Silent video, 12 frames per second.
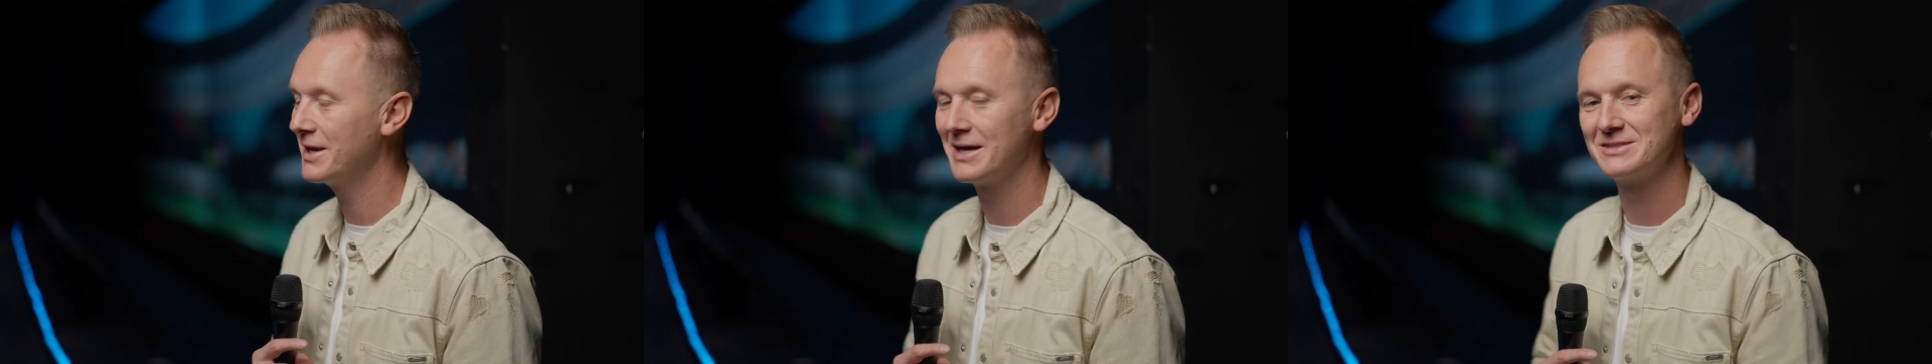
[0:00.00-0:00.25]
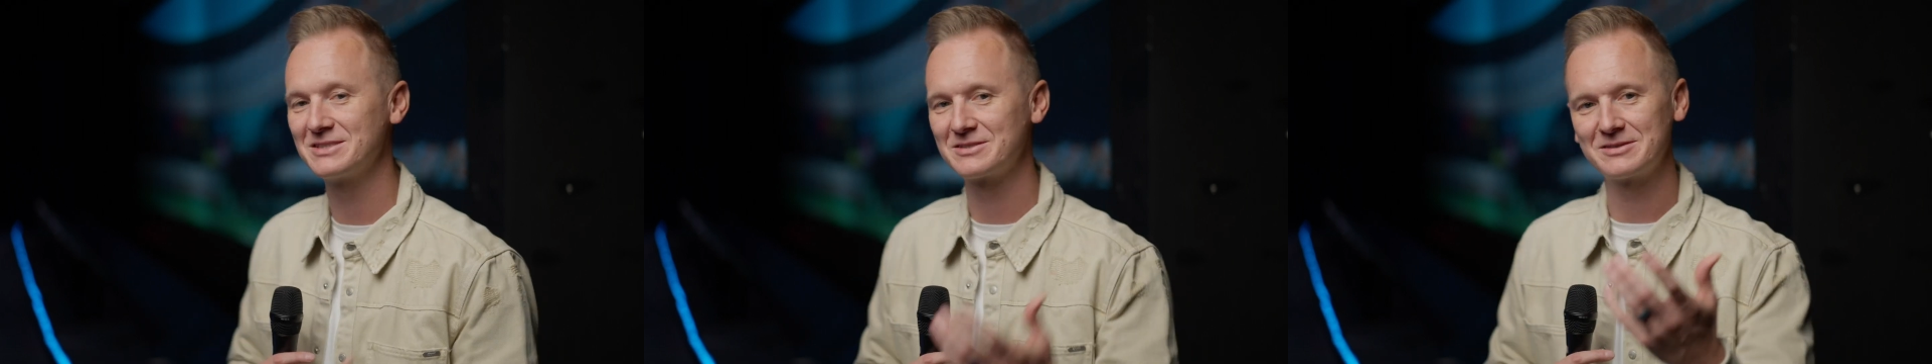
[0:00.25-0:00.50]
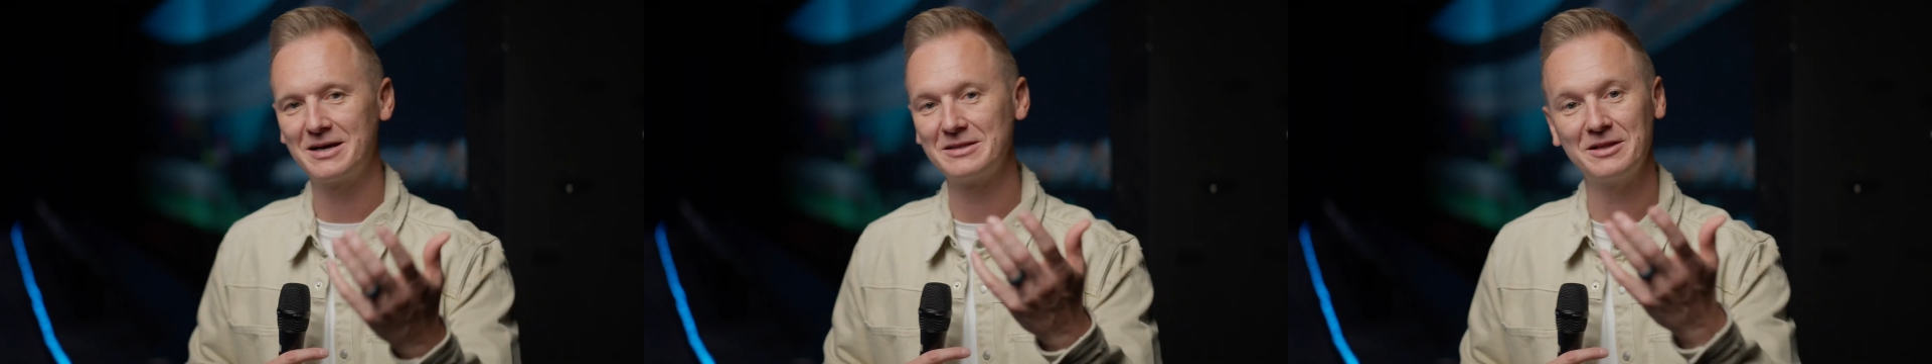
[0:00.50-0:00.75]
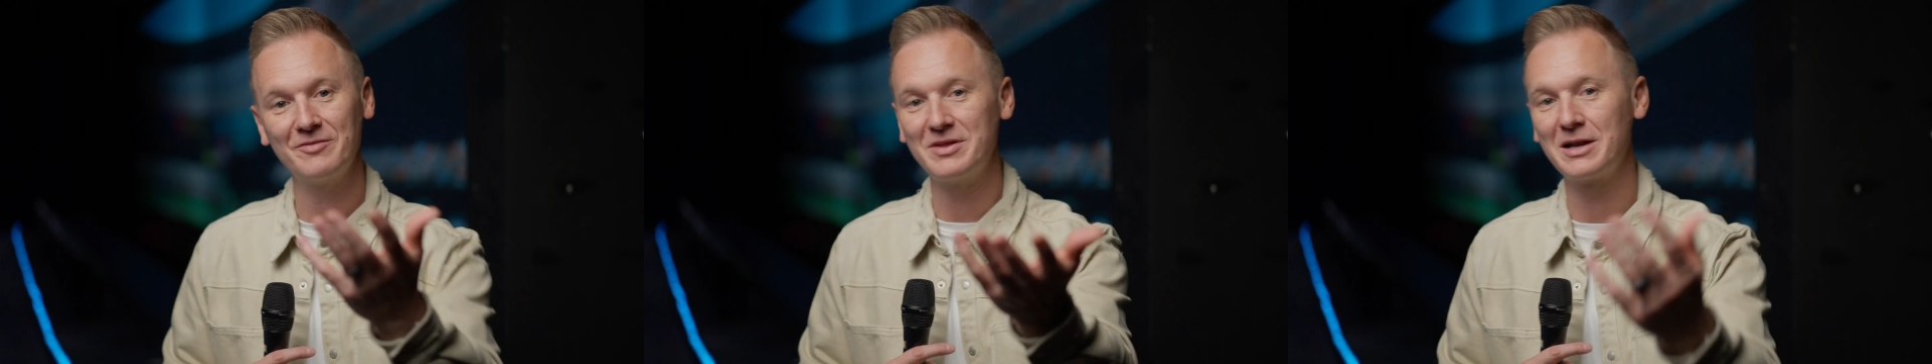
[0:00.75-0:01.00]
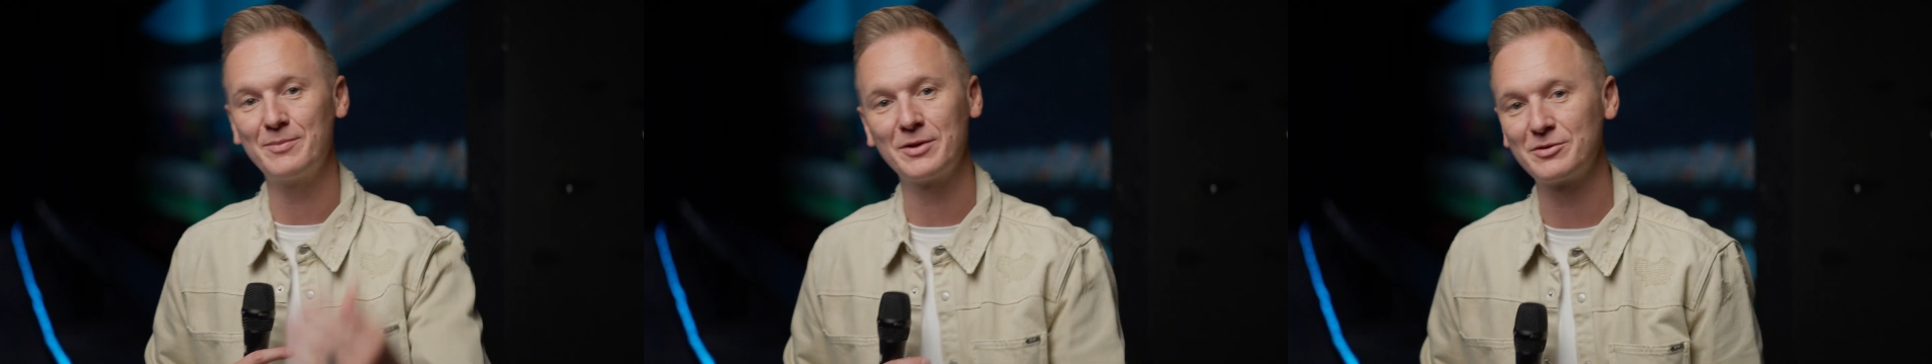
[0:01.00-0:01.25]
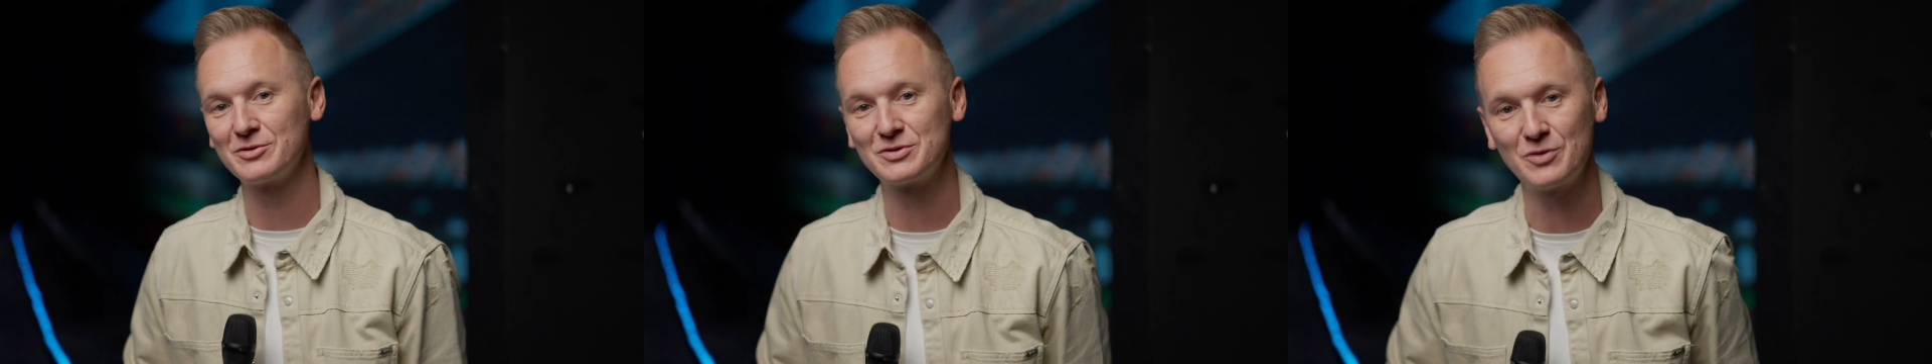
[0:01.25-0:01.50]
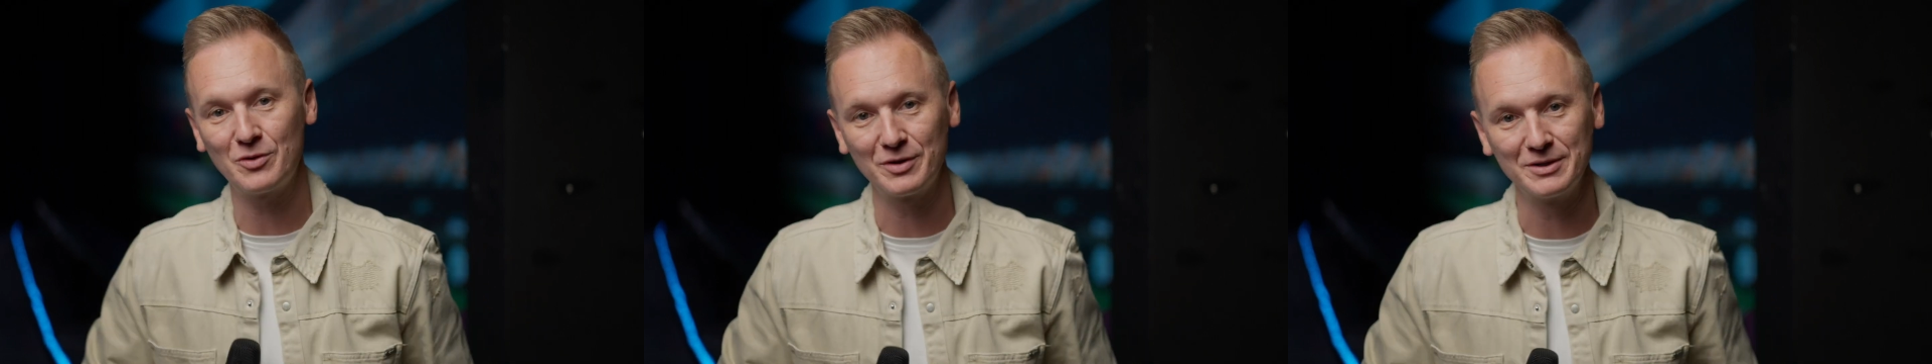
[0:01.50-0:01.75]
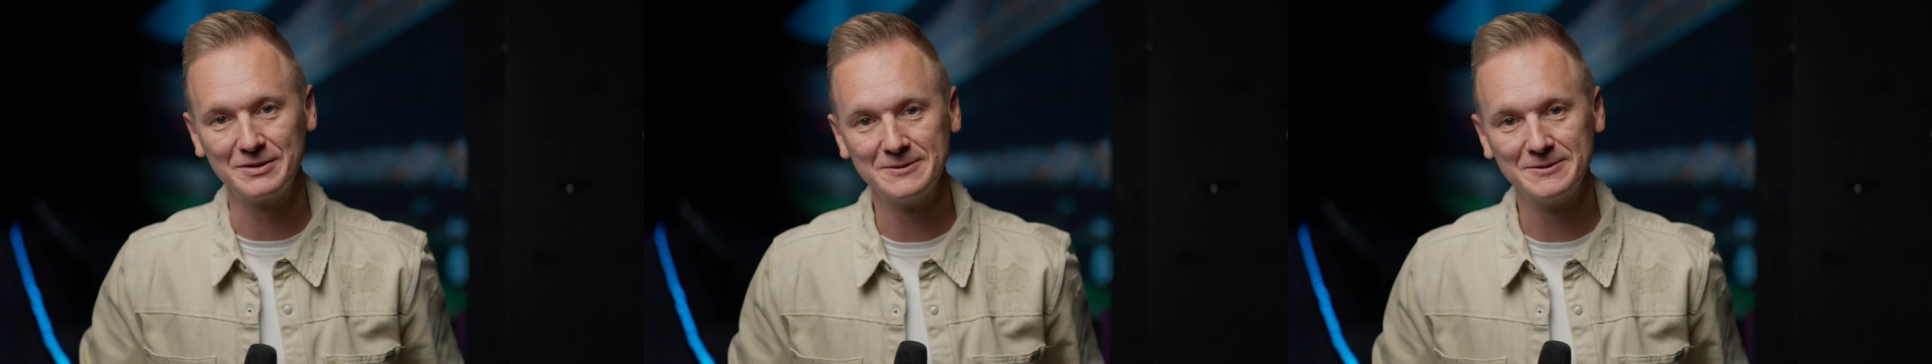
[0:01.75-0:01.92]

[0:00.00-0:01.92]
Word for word: And I just, I love that about their story.